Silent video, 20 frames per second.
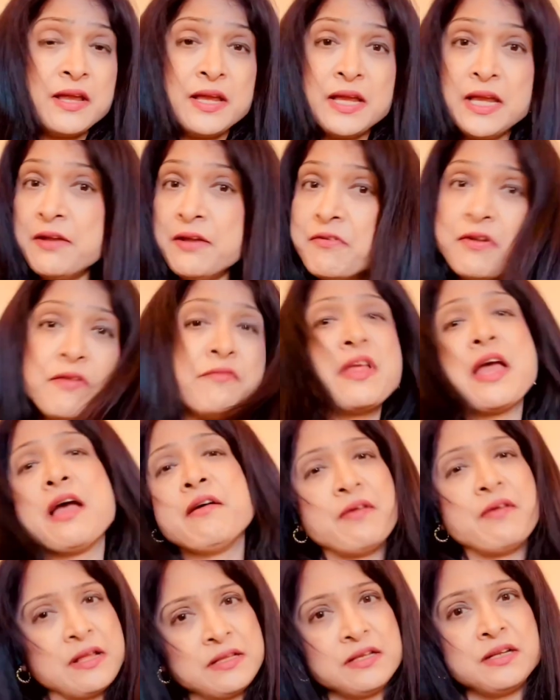even if they
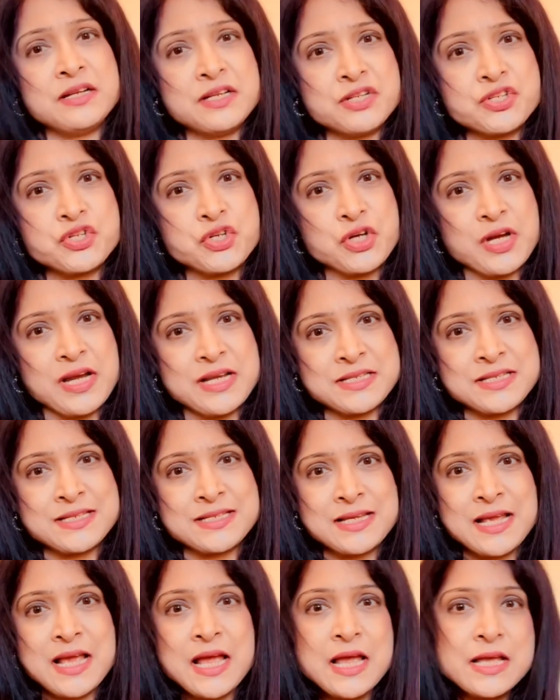have other
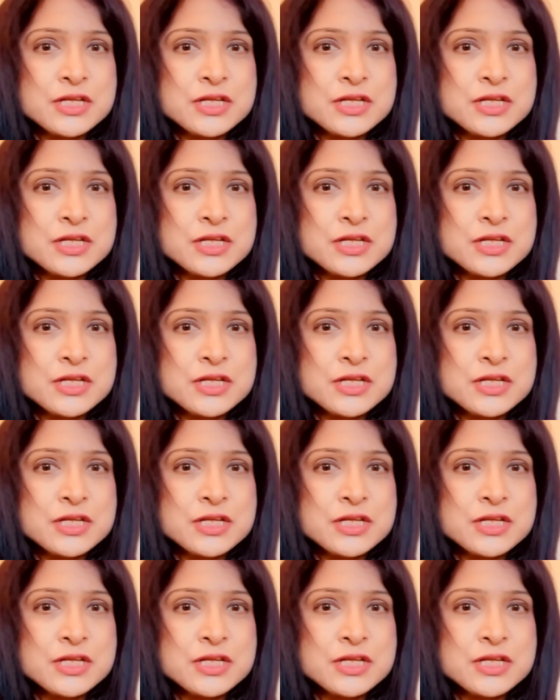interests.